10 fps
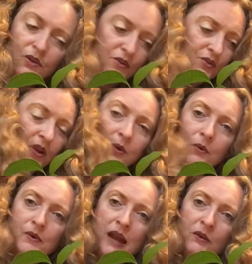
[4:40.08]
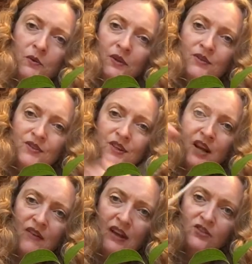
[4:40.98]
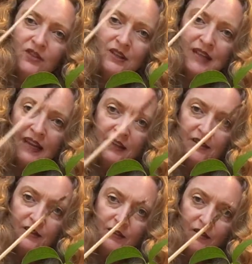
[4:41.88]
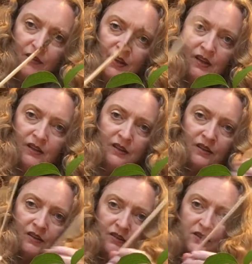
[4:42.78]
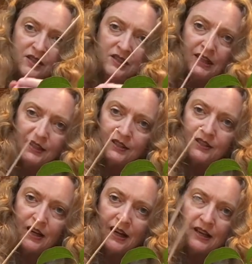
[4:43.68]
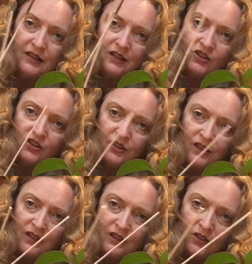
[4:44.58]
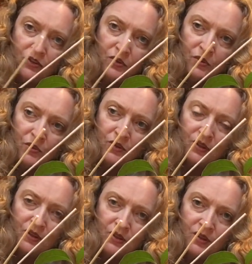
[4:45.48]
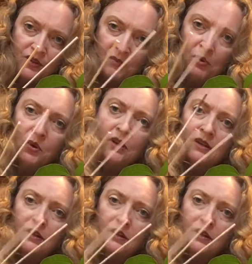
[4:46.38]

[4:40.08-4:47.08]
So now you can see I've actually taken the sticks that I had initially used to support